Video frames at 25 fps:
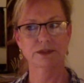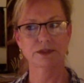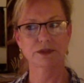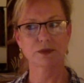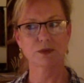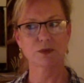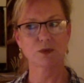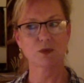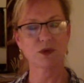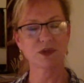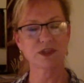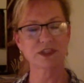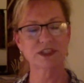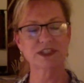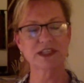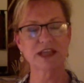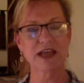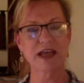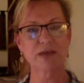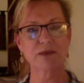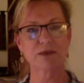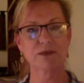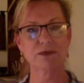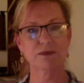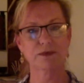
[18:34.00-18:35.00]
So once
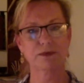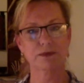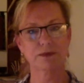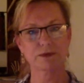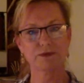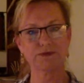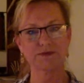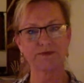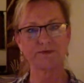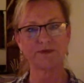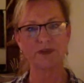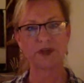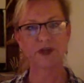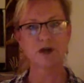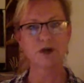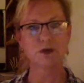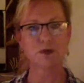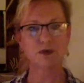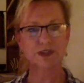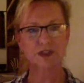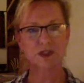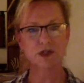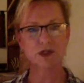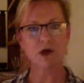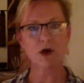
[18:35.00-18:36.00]
that
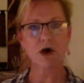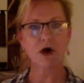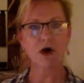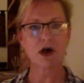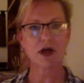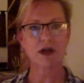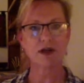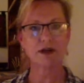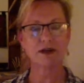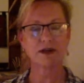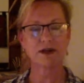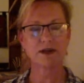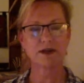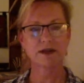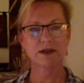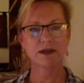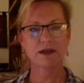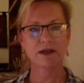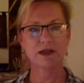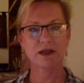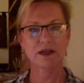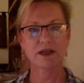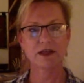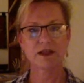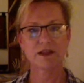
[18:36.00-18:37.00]
fear was gone,
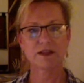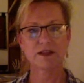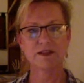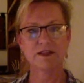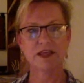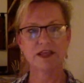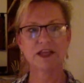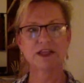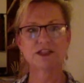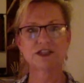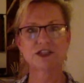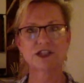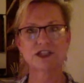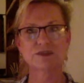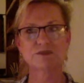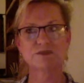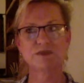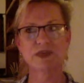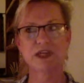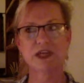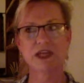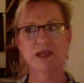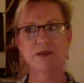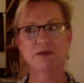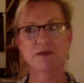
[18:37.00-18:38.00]
then it
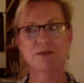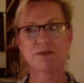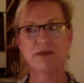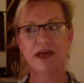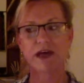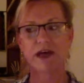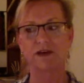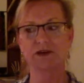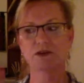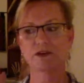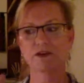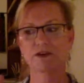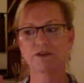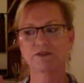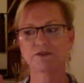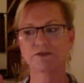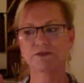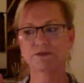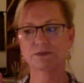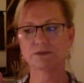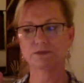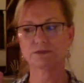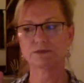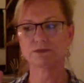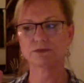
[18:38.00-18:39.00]
just became a matter
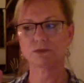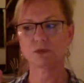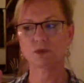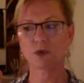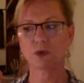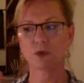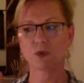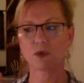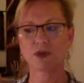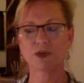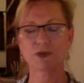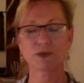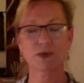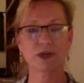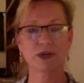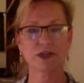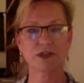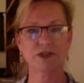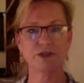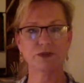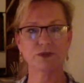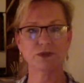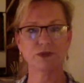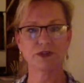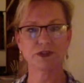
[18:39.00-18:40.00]
of, well, what do
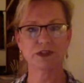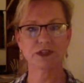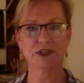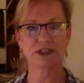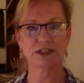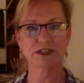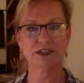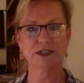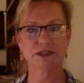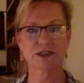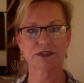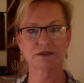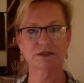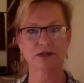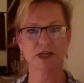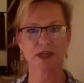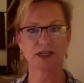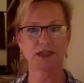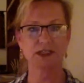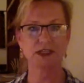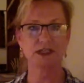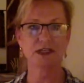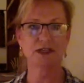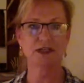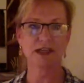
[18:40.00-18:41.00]
I do with this
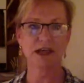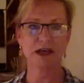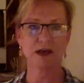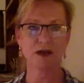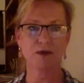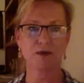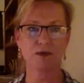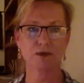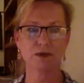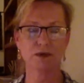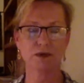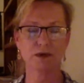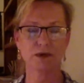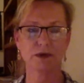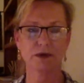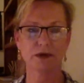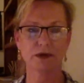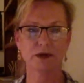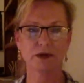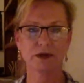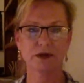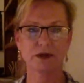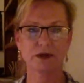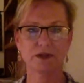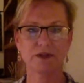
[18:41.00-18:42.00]
idea now?
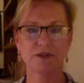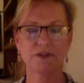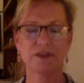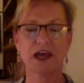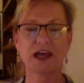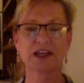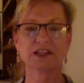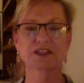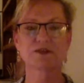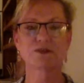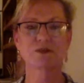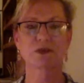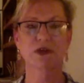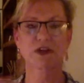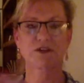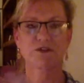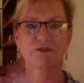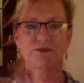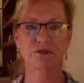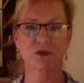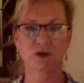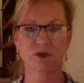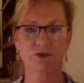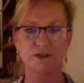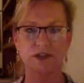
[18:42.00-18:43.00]
That's when
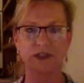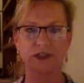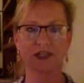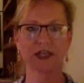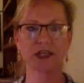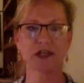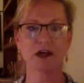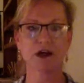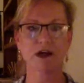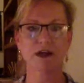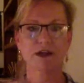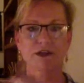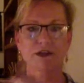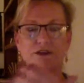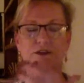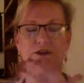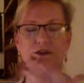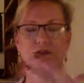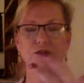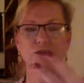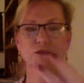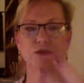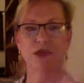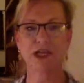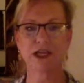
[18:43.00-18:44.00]
I fervently got
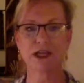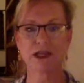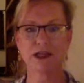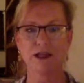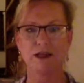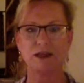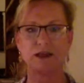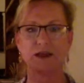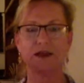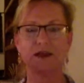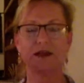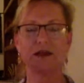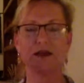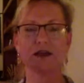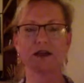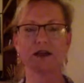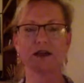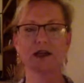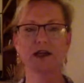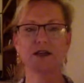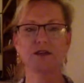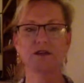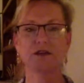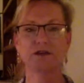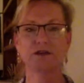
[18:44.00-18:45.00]
into the reading
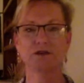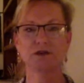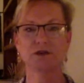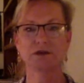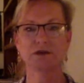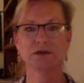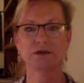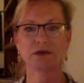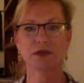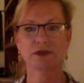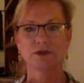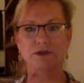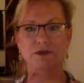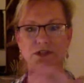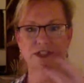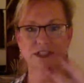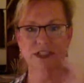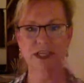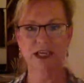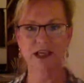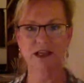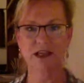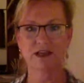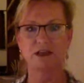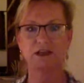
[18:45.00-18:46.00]
and the
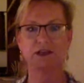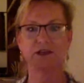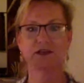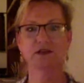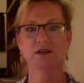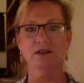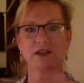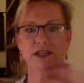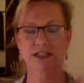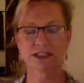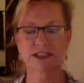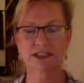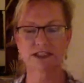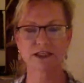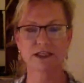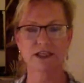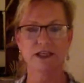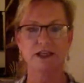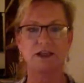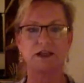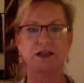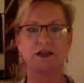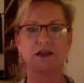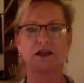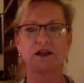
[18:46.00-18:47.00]
understanding and the
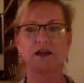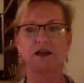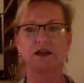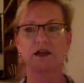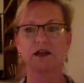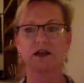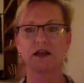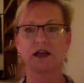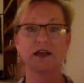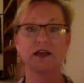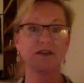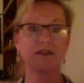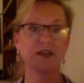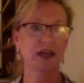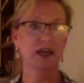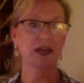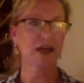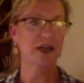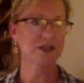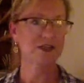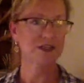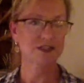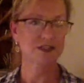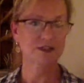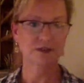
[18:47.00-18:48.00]
listening. And
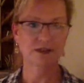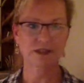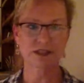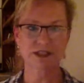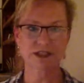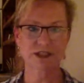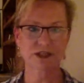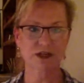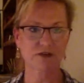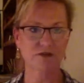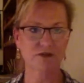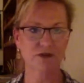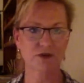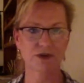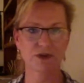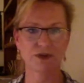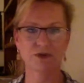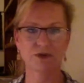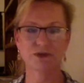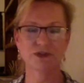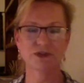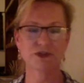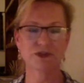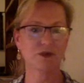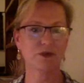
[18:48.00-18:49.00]
then I discovered
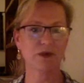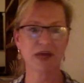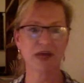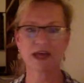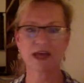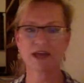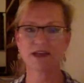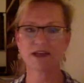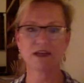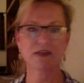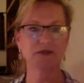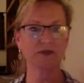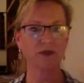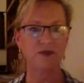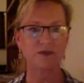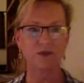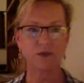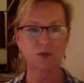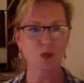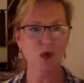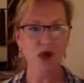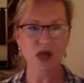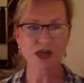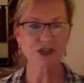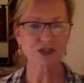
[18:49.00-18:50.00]
YouTube. I had never
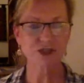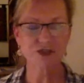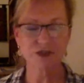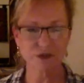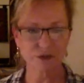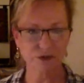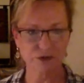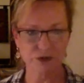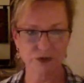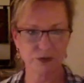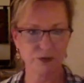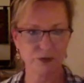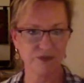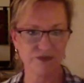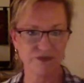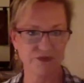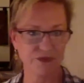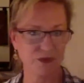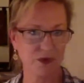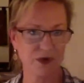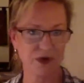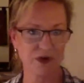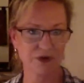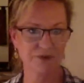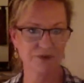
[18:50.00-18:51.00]
even watched YouTube
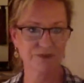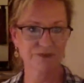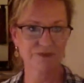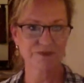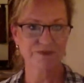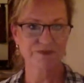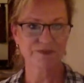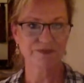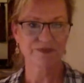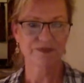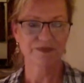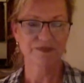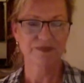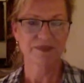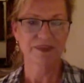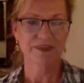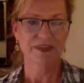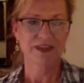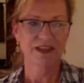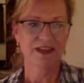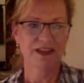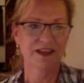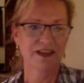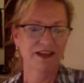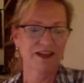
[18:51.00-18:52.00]
before.
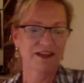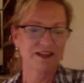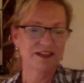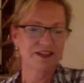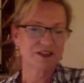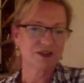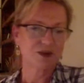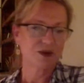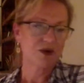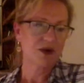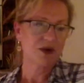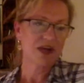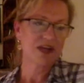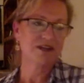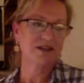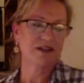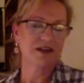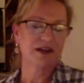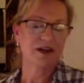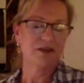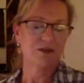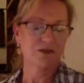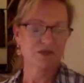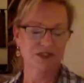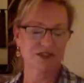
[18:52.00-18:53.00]
And so
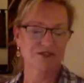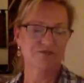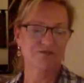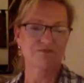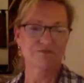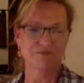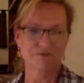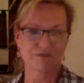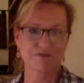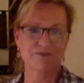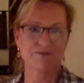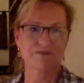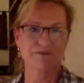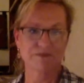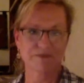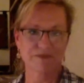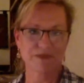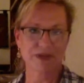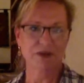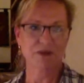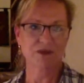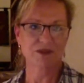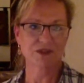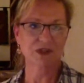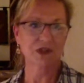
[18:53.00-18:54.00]
I was
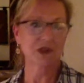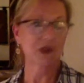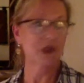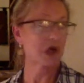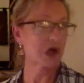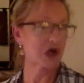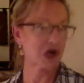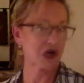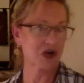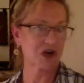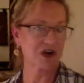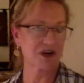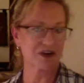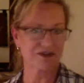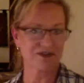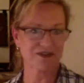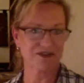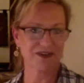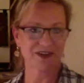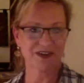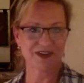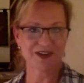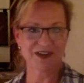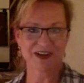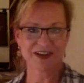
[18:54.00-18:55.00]
a lurker
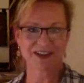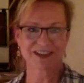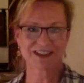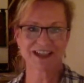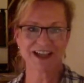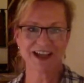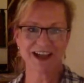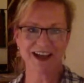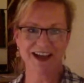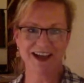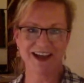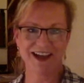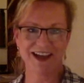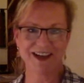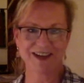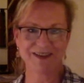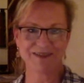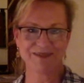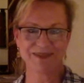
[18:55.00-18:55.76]
for a long time.